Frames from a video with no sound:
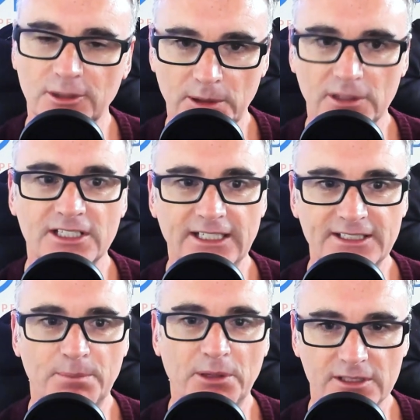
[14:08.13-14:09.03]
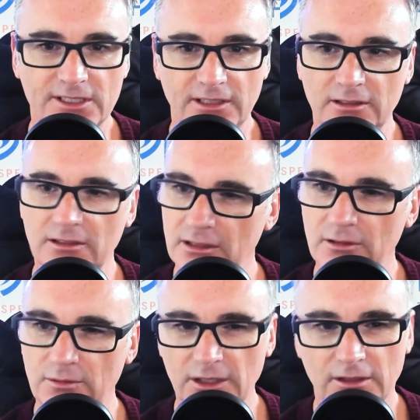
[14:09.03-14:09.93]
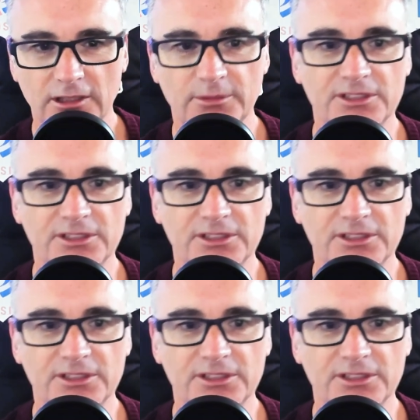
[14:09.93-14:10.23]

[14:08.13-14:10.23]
person as a person you know we look at them